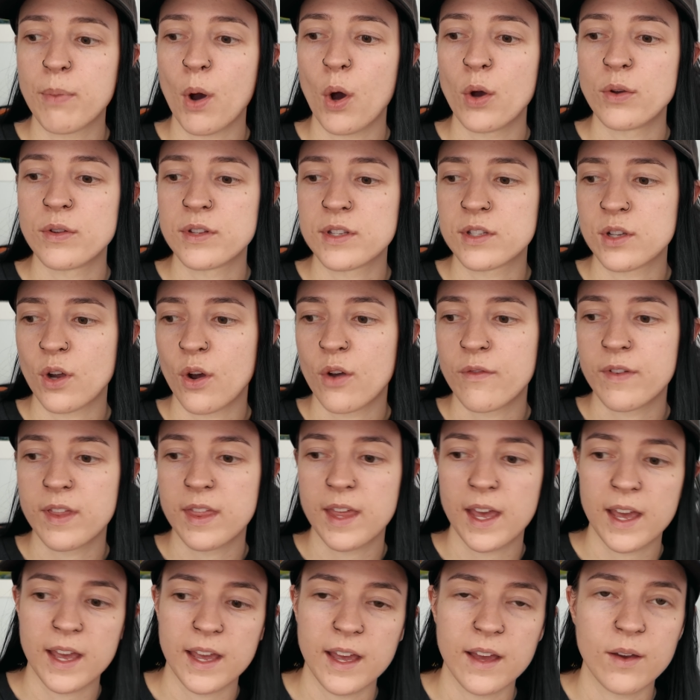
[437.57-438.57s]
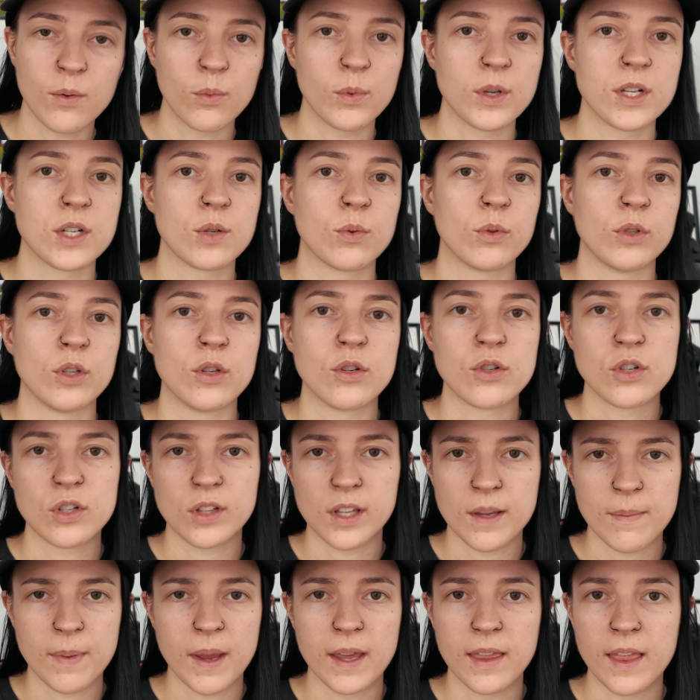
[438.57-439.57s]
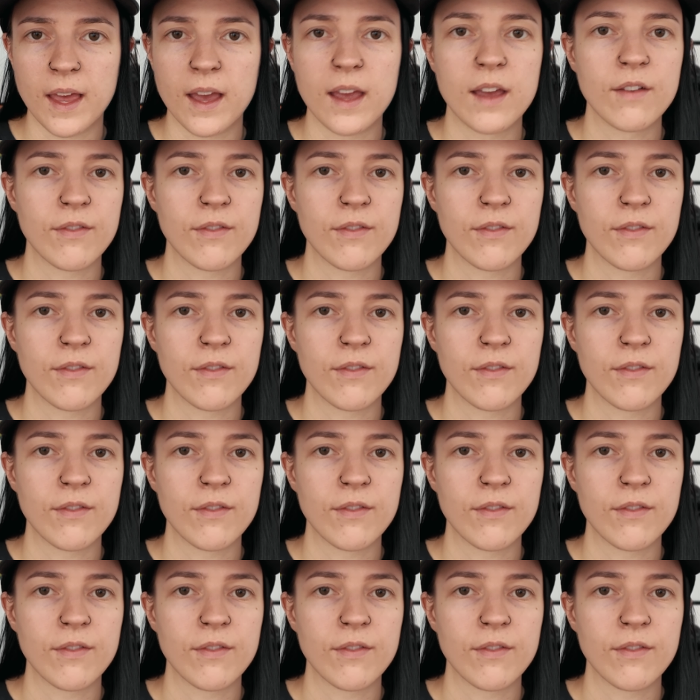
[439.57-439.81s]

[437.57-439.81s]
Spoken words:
post over there, which will usually be there